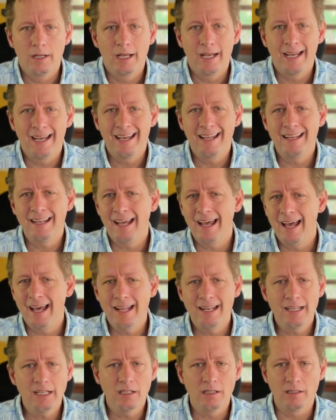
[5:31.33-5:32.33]
In
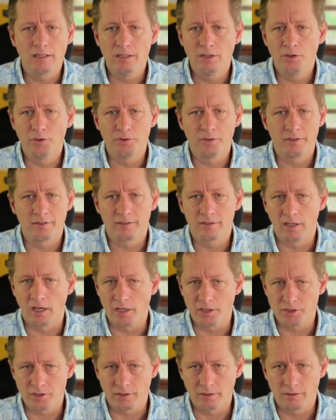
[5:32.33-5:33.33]
any legal
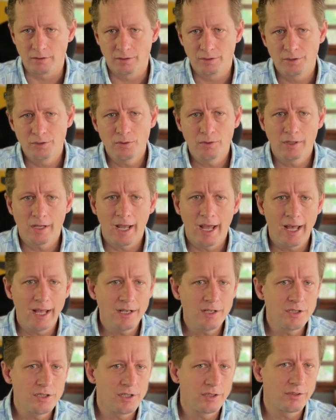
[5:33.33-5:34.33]
discussion, you
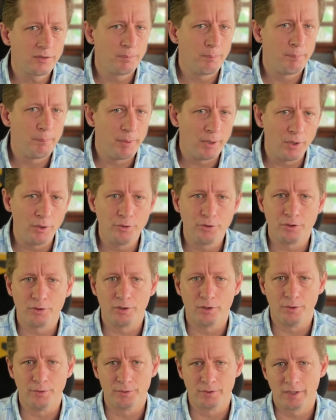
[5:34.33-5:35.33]
can't just build your
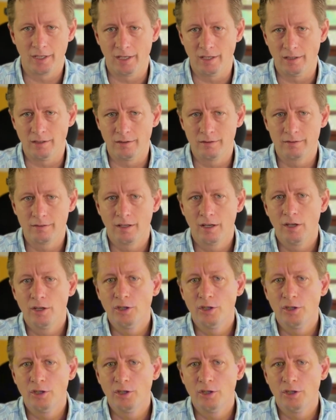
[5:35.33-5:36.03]
own case.